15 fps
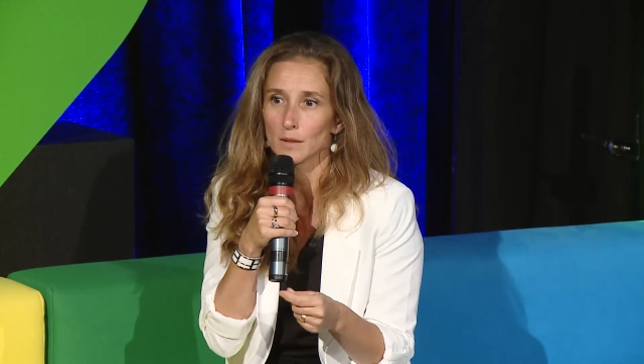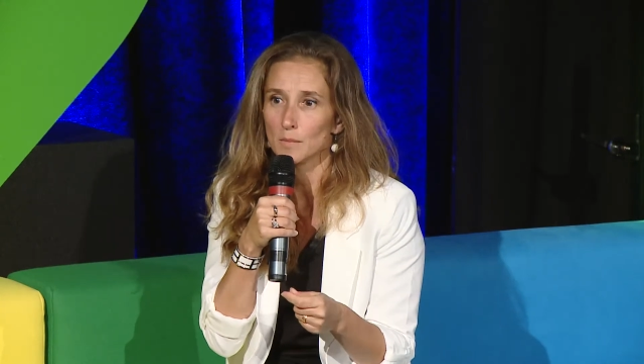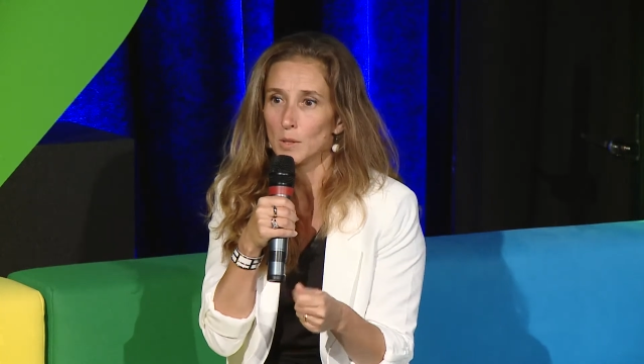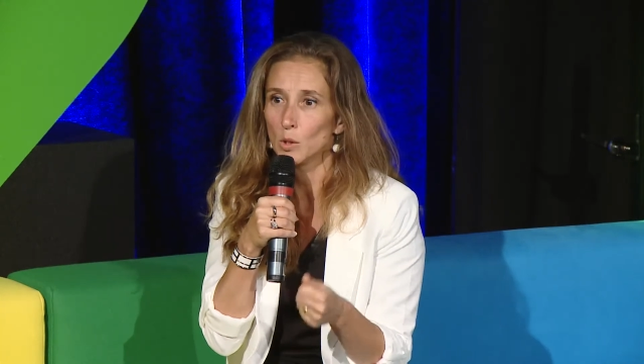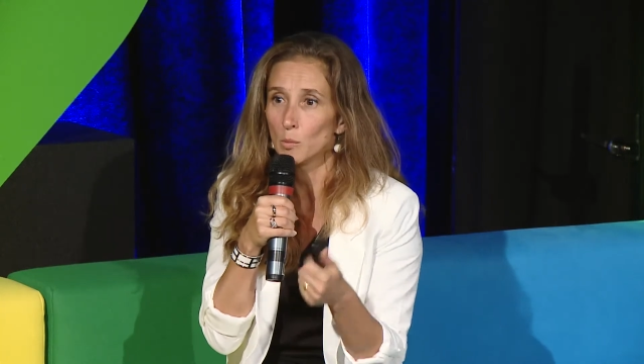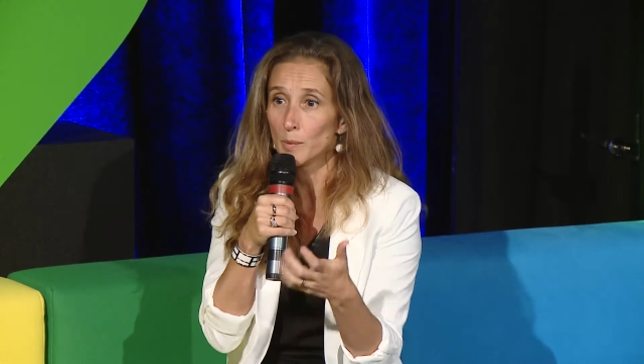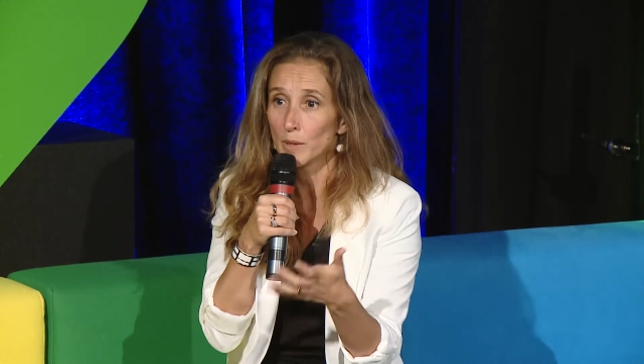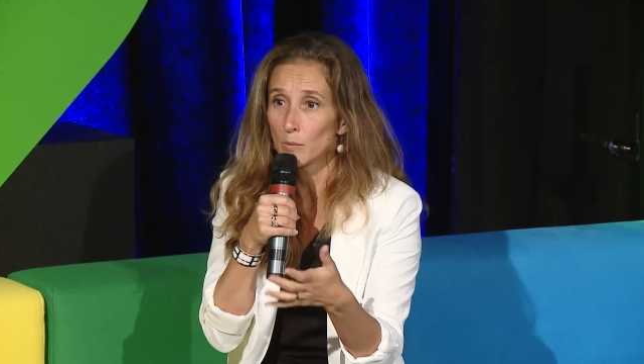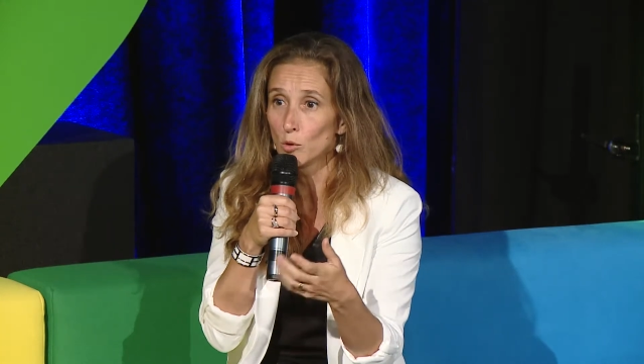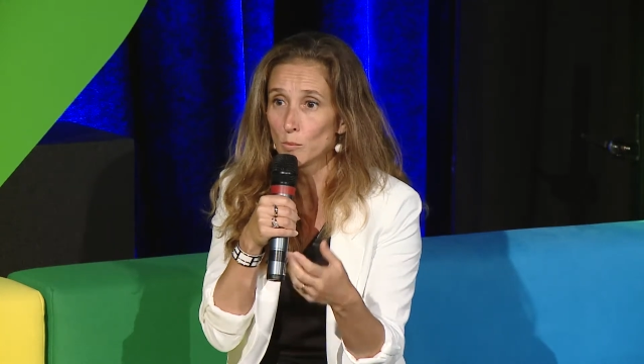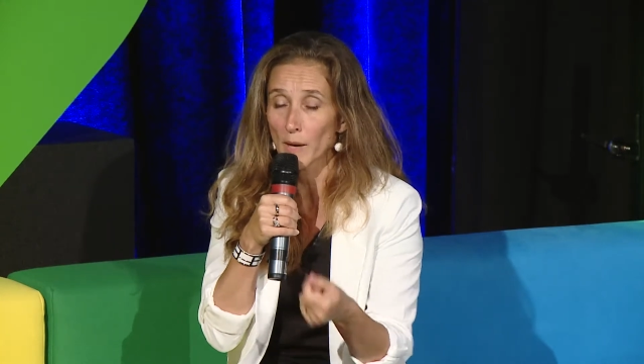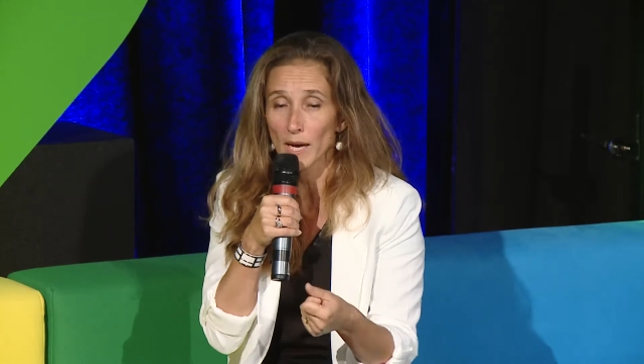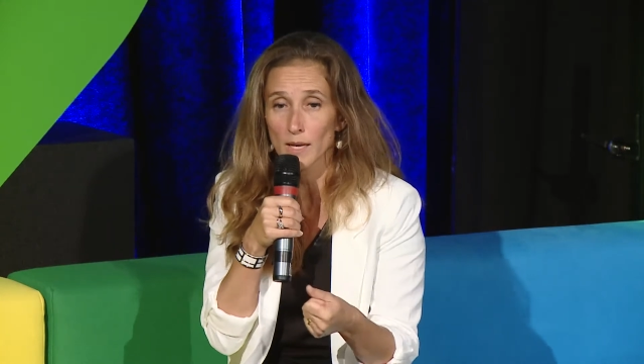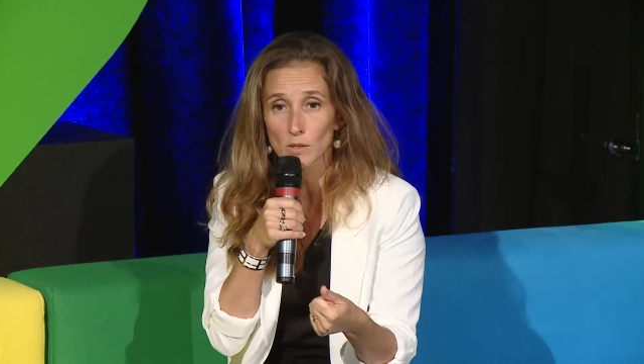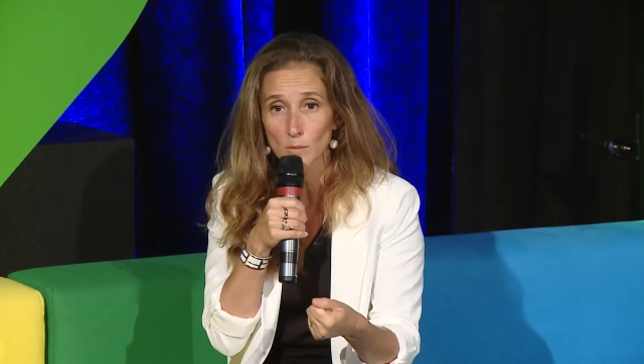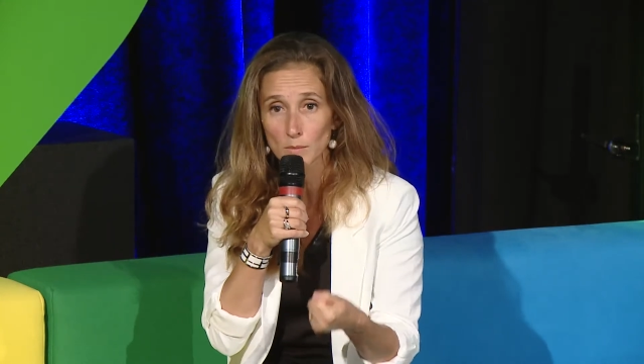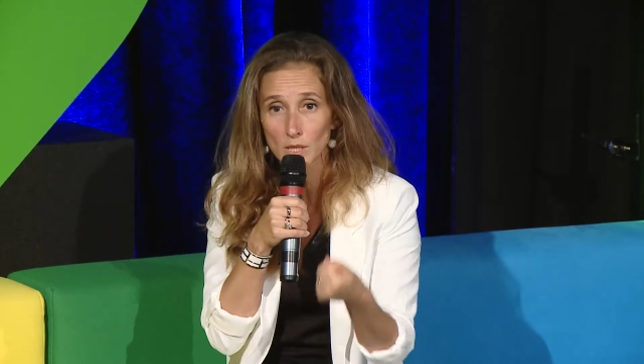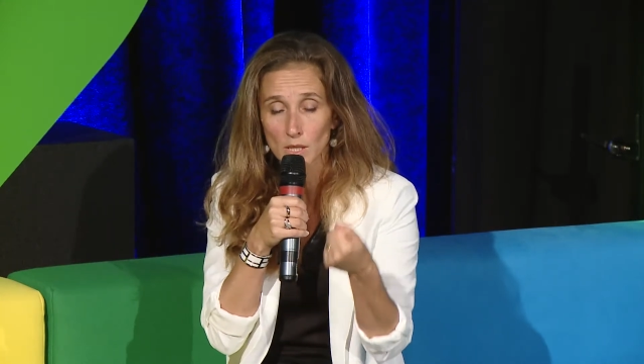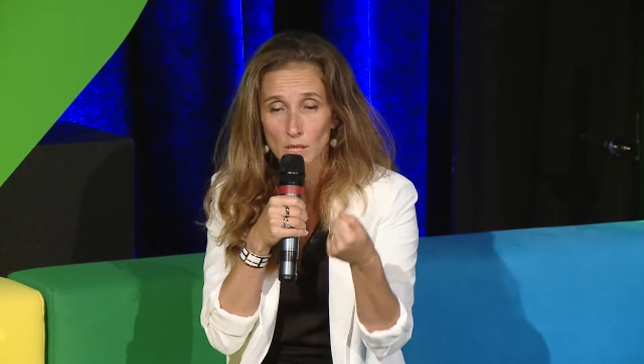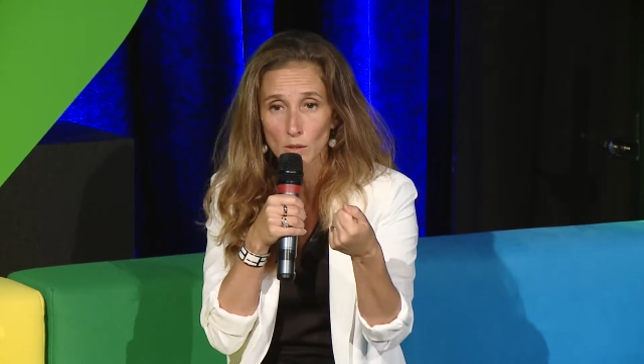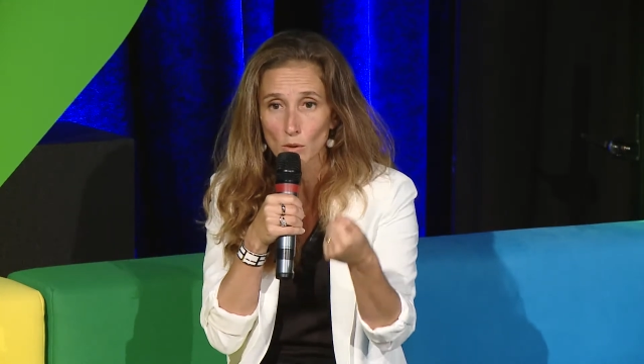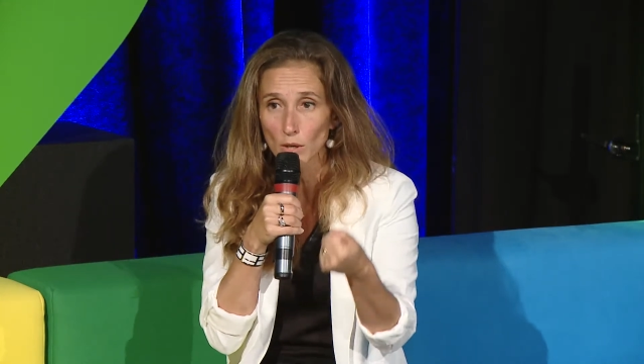of what you
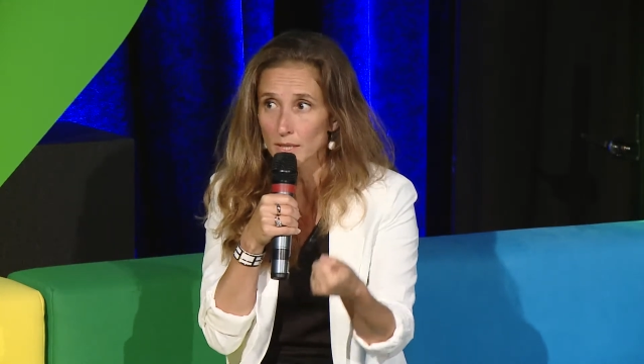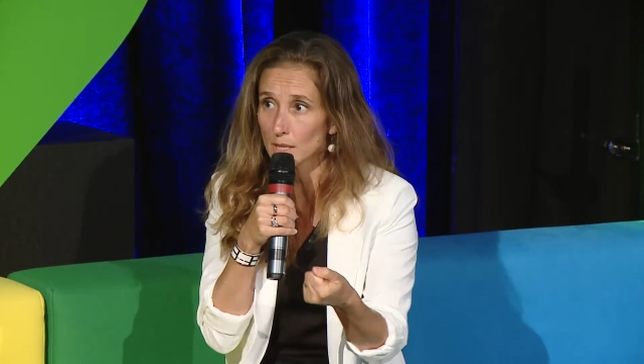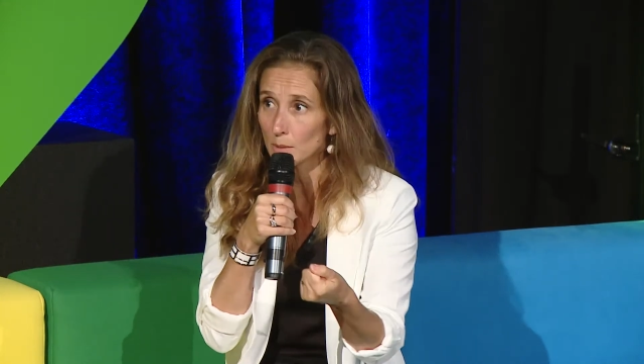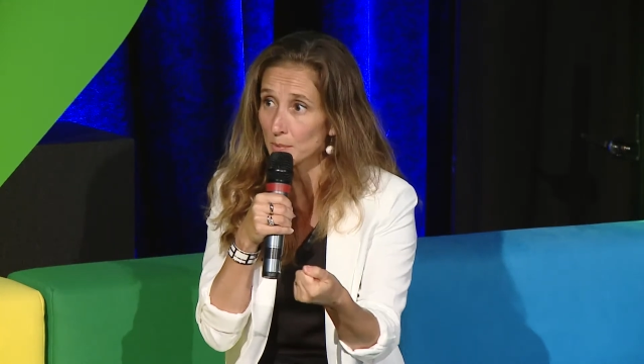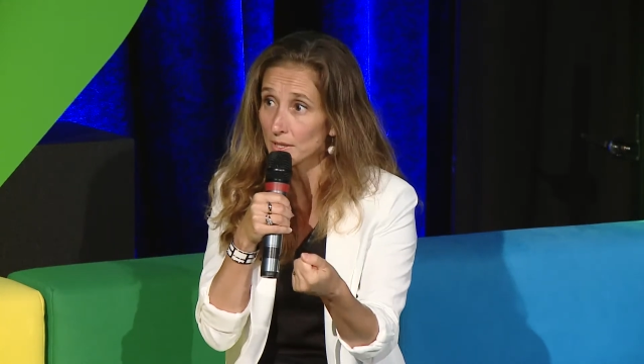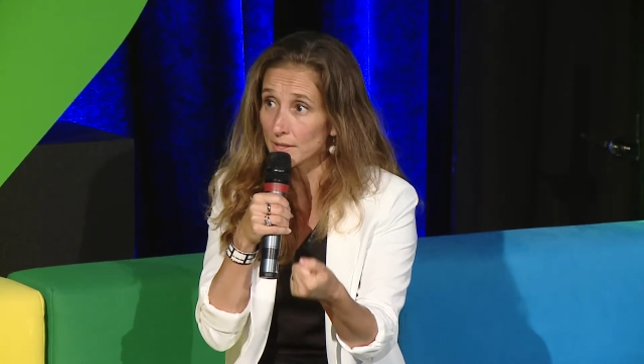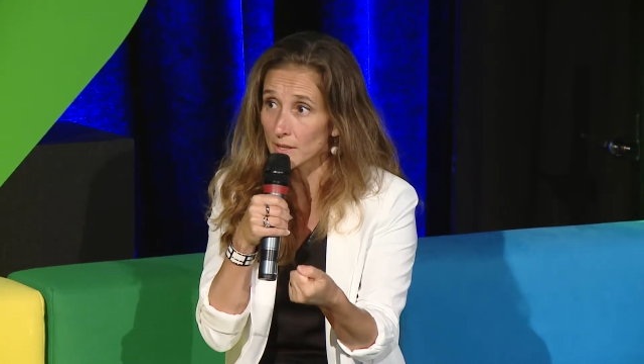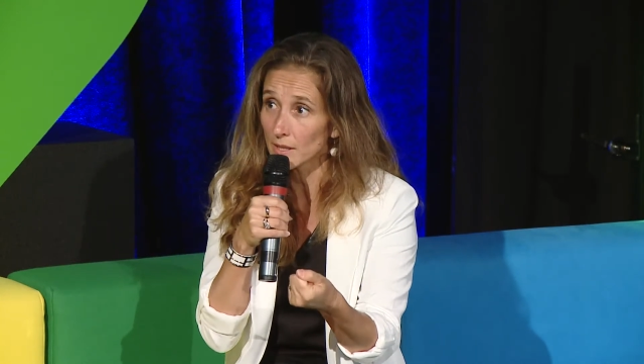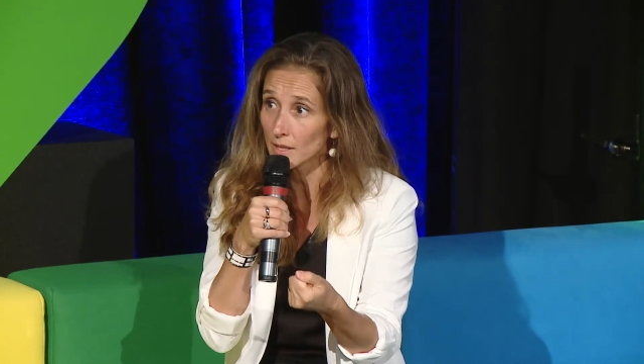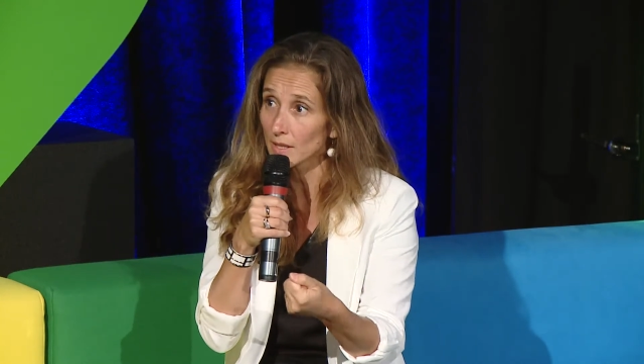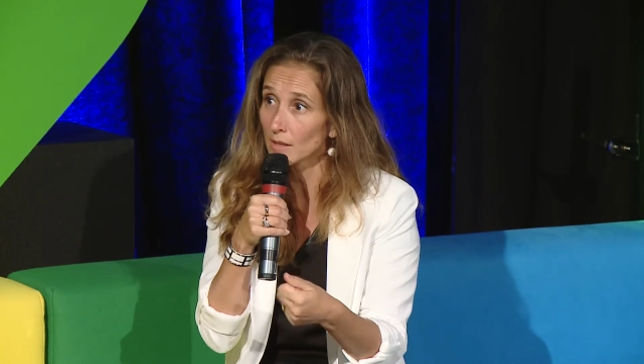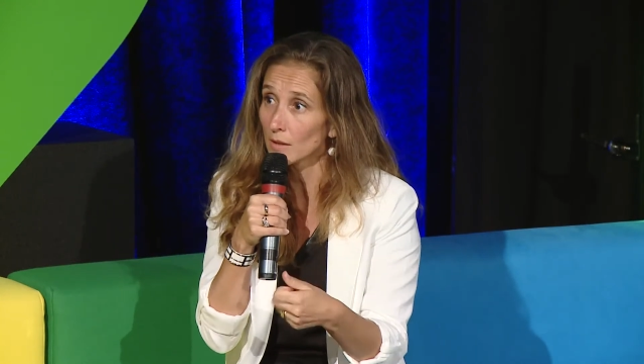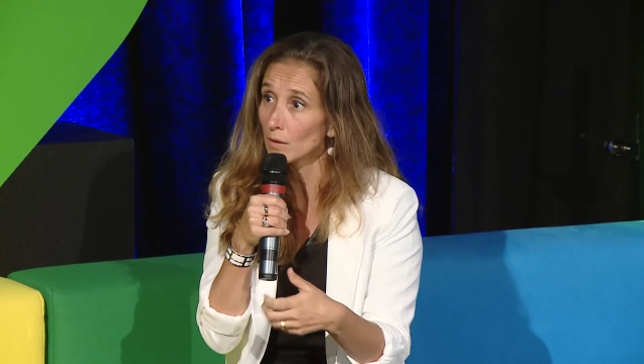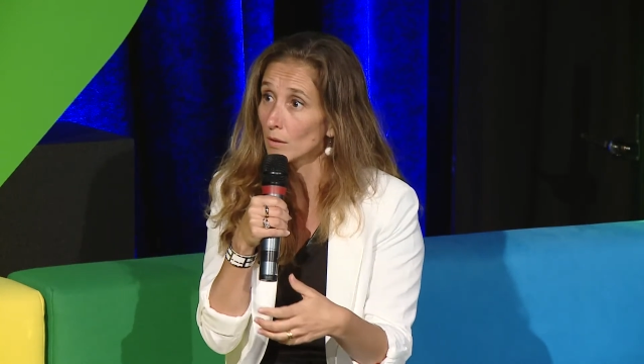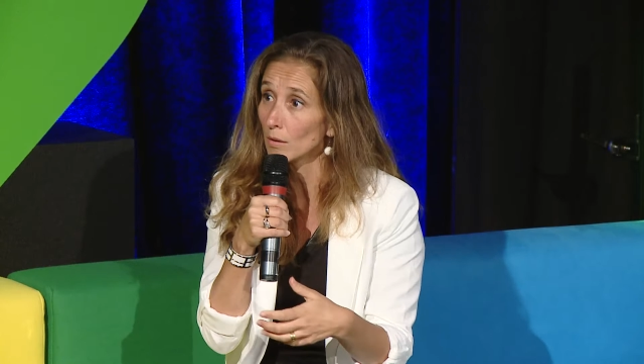sell, simply.